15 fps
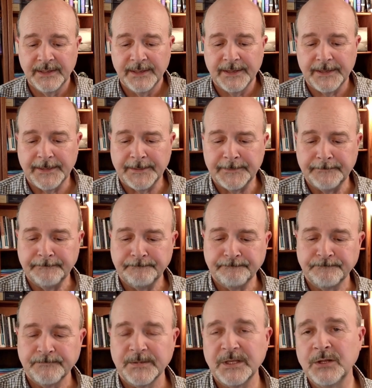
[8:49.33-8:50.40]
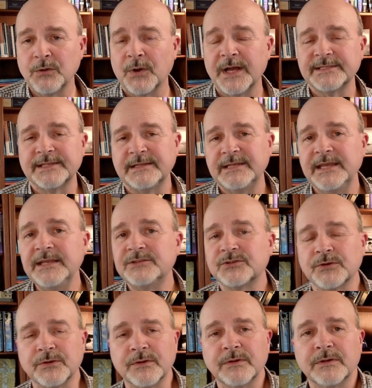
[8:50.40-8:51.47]
You know, as a
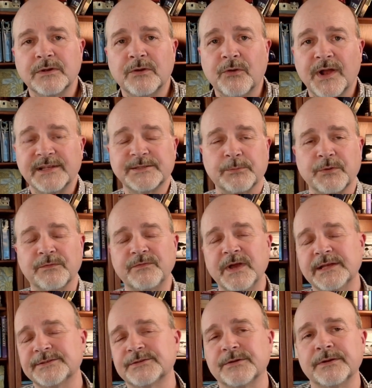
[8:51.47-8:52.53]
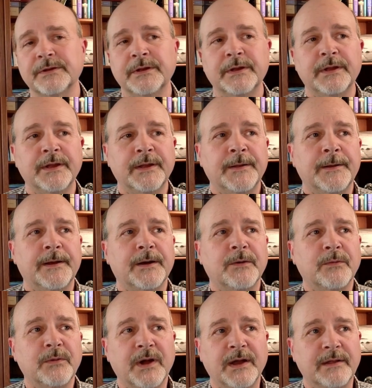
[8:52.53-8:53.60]
teacher or as a professor,
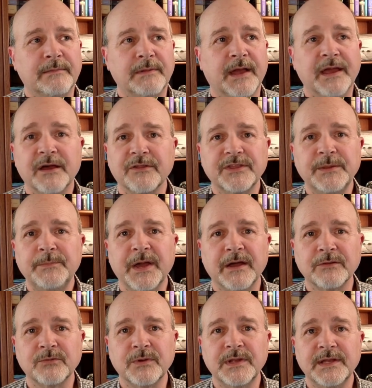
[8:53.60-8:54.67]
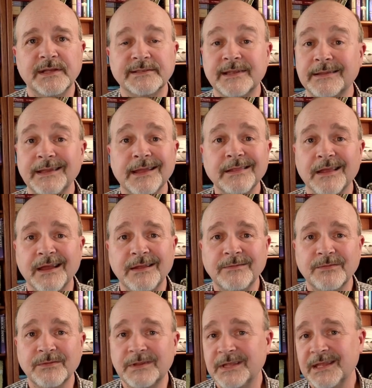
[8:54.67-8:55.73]
a healthy boundary is a deadline
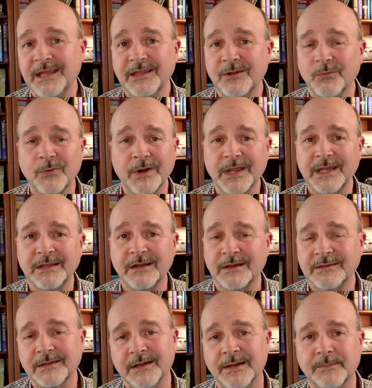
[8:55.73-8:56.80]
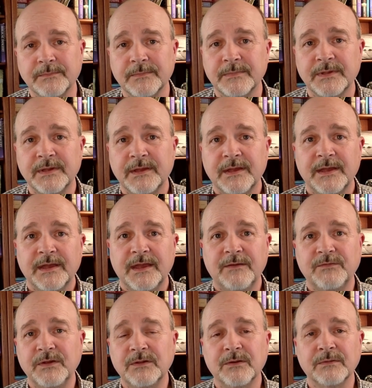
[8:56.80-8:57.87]
to get your work in on time.
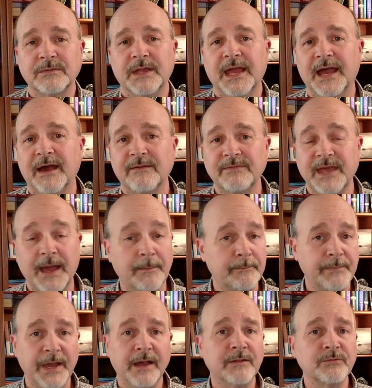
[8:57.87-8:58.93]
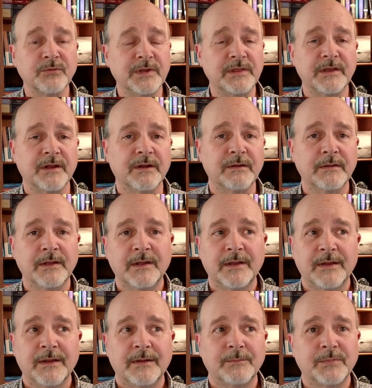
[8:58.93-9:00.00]
If you don't have that boundary there,
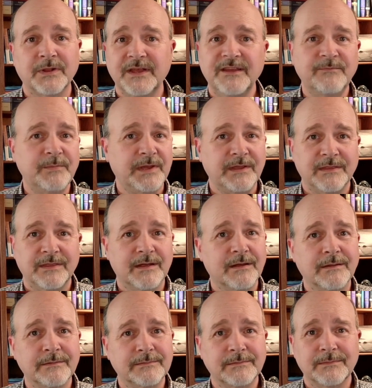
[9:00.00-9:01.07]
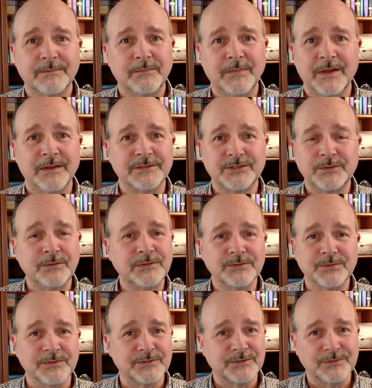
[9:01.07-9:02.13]
believe me,
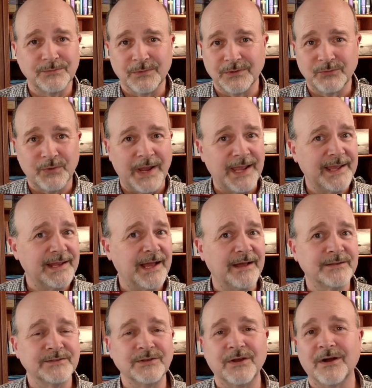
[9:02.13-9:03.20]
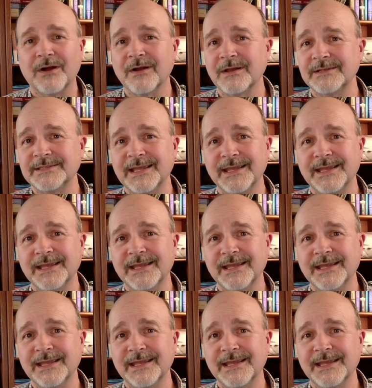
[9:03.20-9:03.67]
students will drag it out as long as they